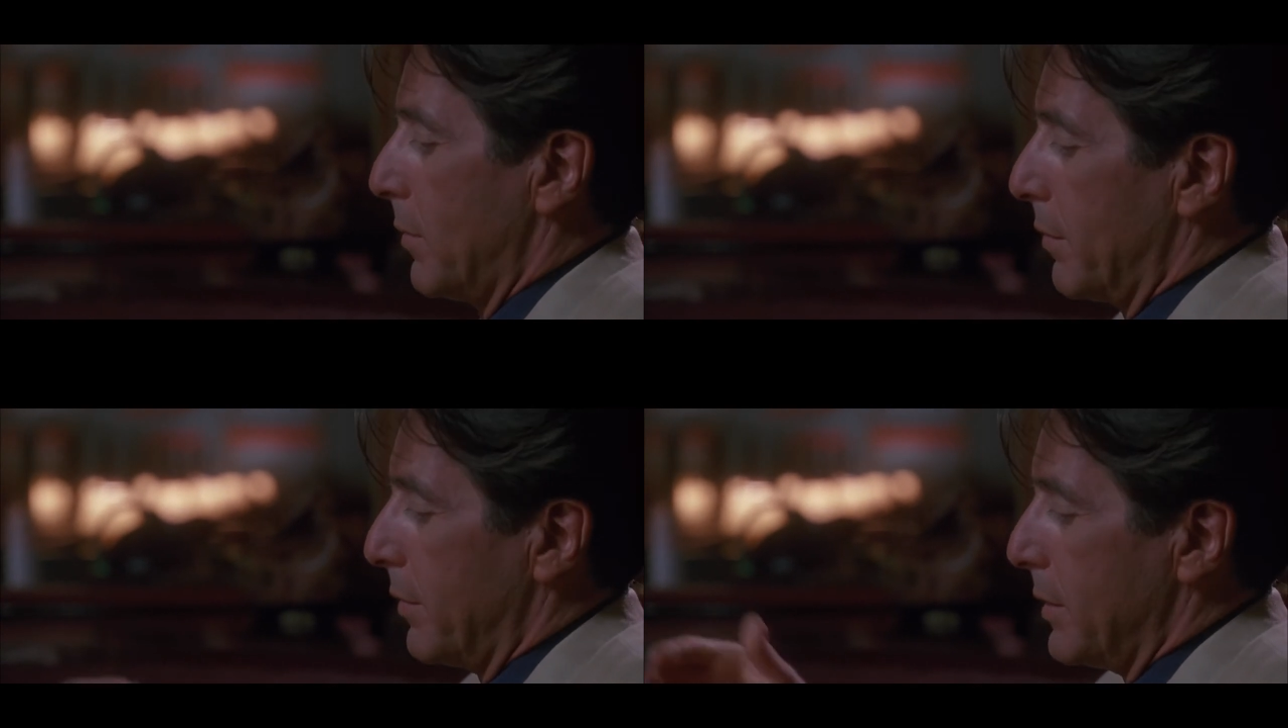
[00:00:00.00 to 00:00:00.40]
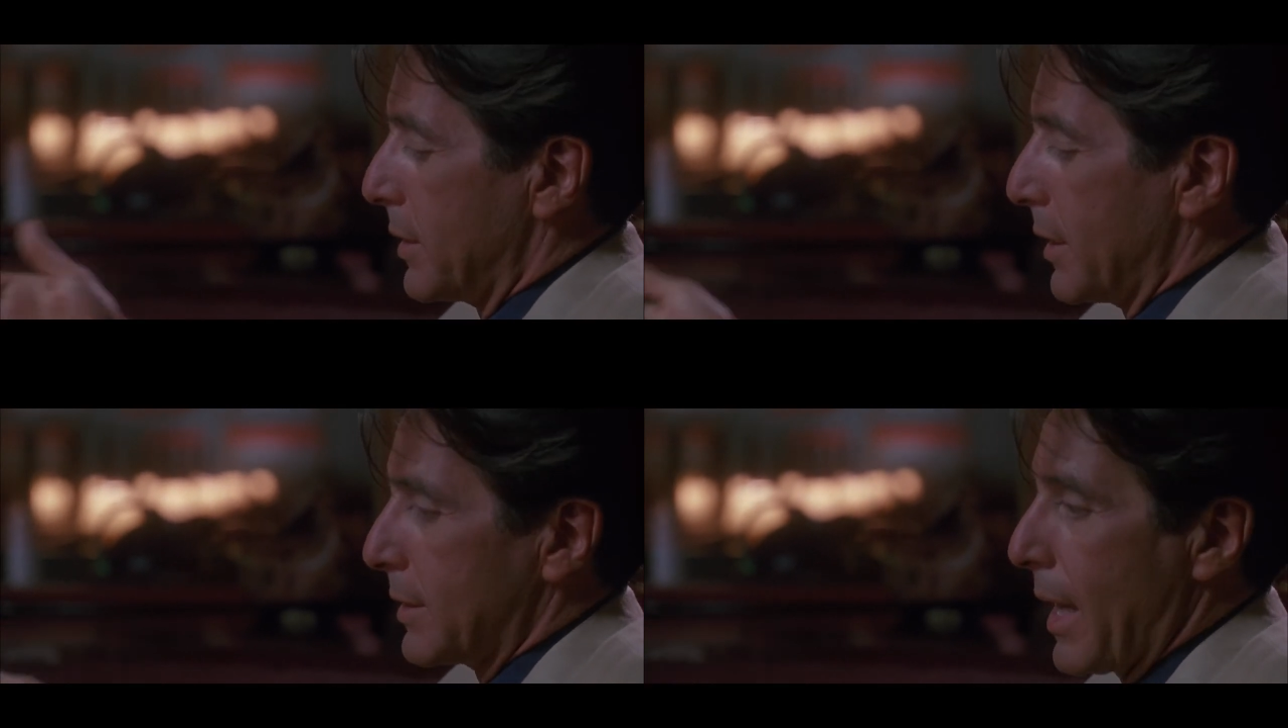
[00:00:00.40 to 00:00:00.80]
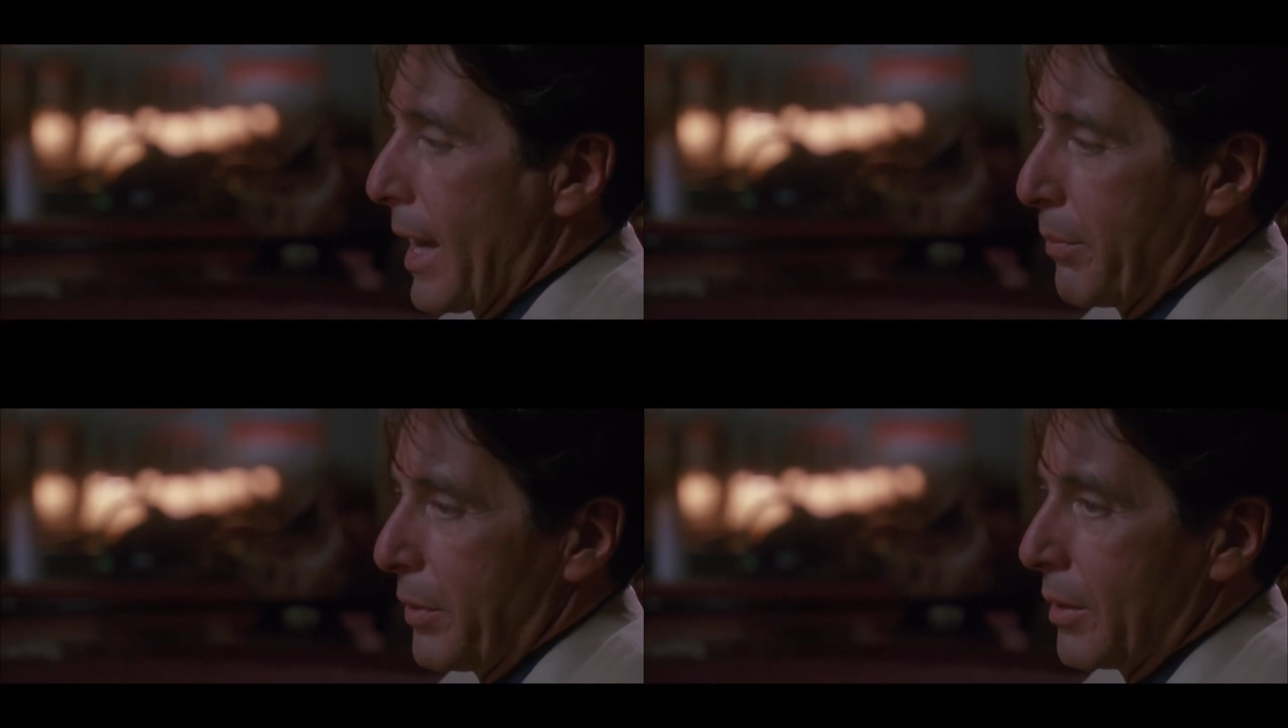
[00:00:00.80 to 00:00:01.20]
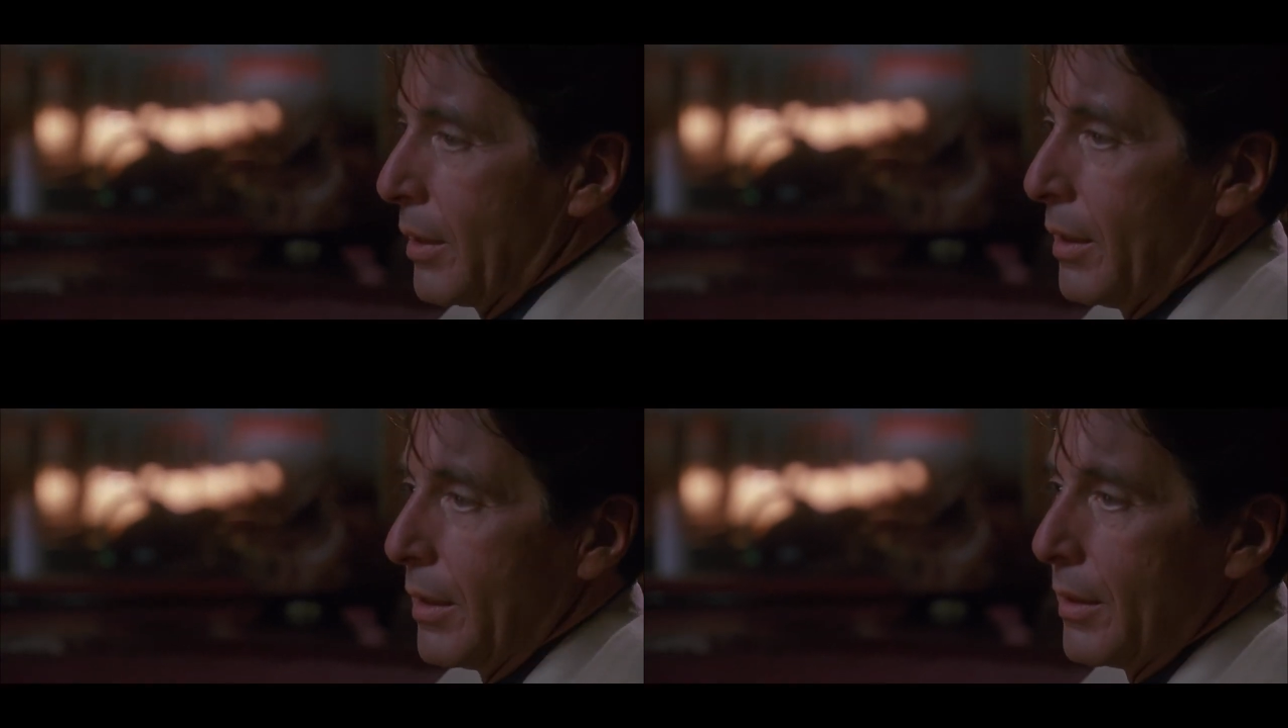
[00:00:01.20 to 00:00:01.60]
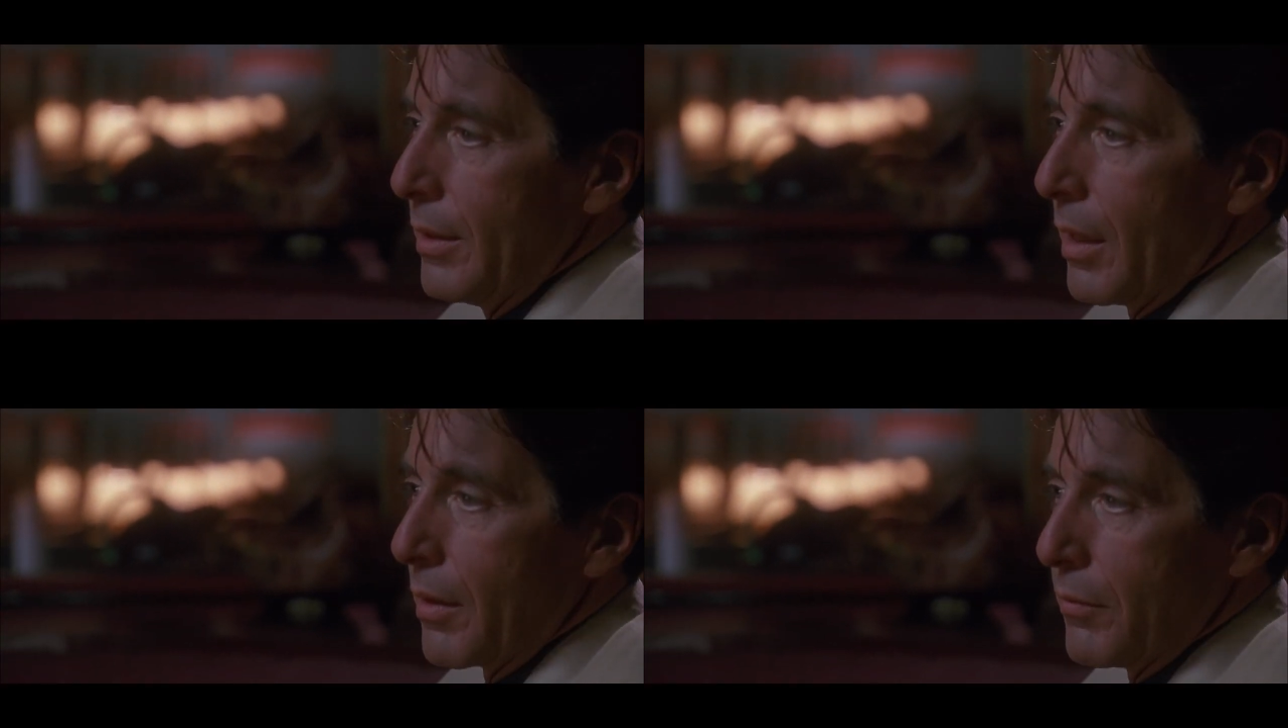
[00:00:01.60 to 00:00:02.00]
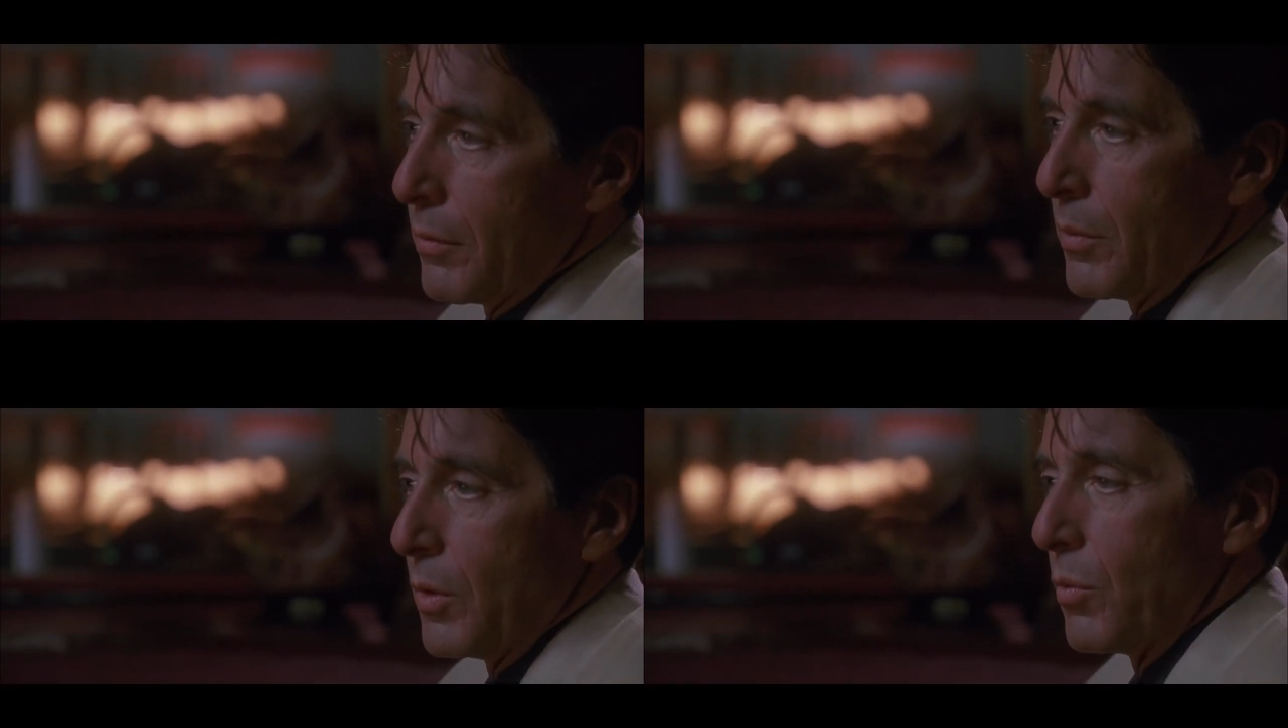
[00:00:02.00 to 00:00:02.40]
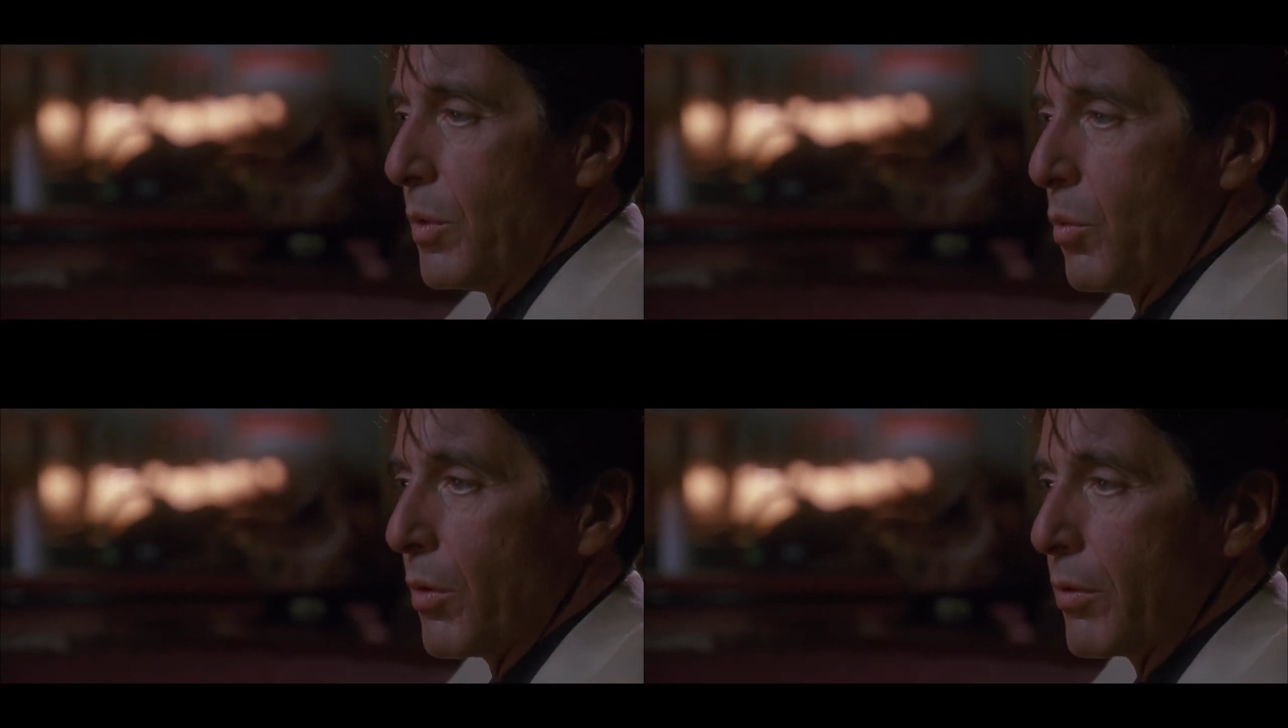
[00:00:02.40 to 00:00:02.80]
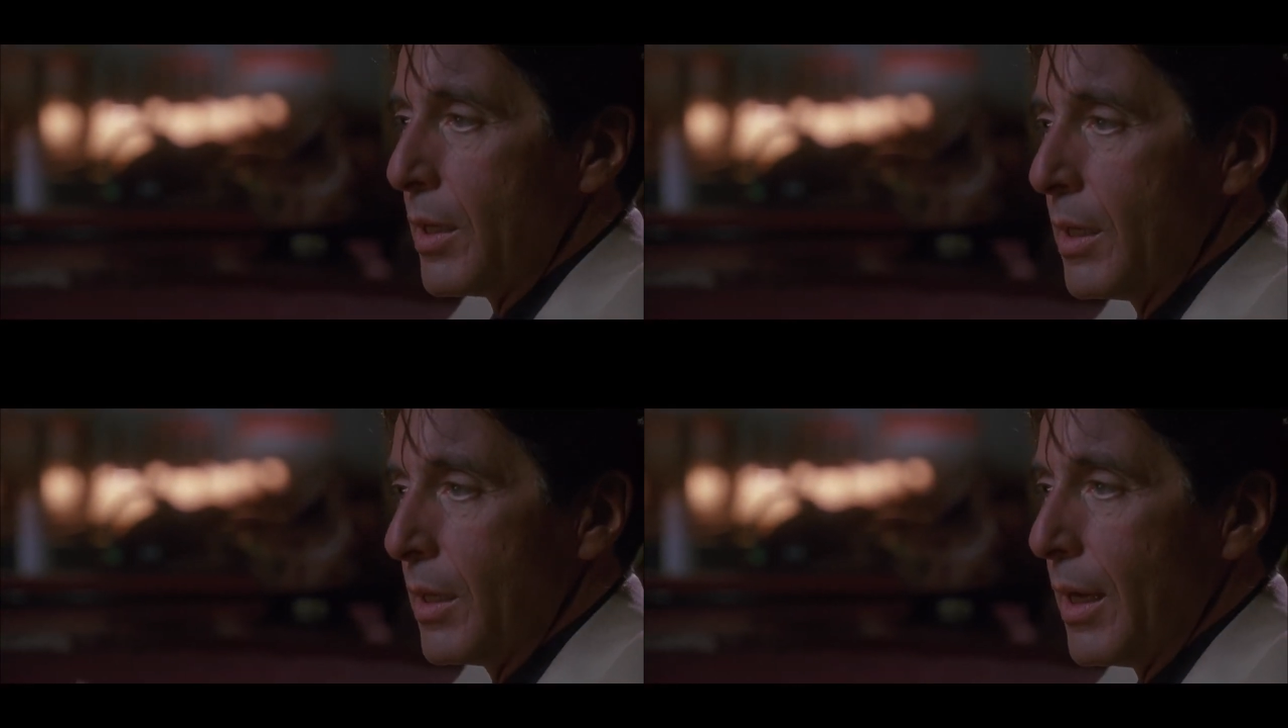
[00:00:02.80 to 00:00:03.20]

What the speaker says: What if these things happen? None of them. We worry.